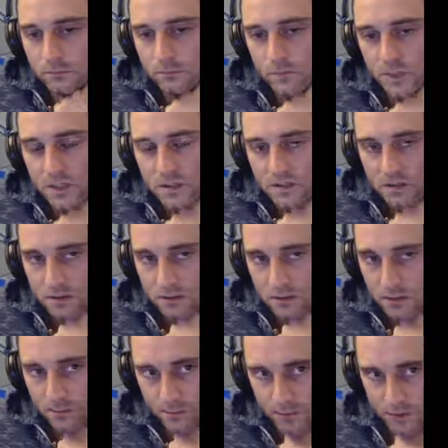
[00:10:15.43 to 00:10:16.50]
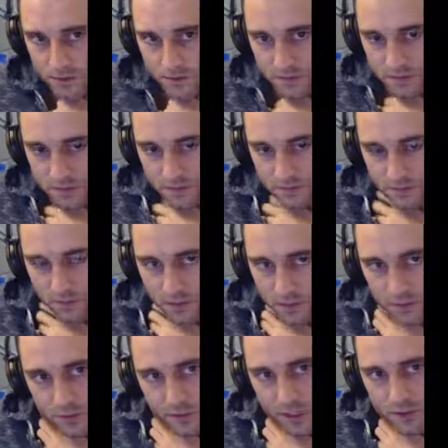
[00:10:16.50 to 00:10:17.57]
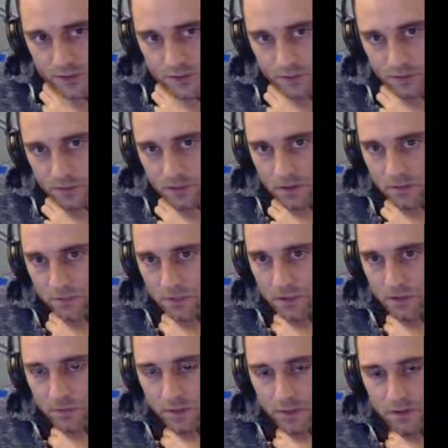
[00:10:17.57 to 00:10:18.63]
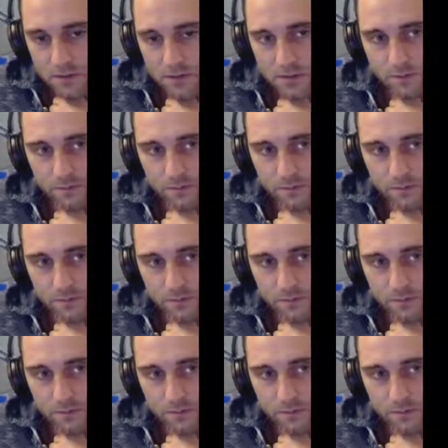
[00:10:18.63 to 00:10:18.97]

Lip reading: he's going to limp just a lot of trash too and a lot of medium hands.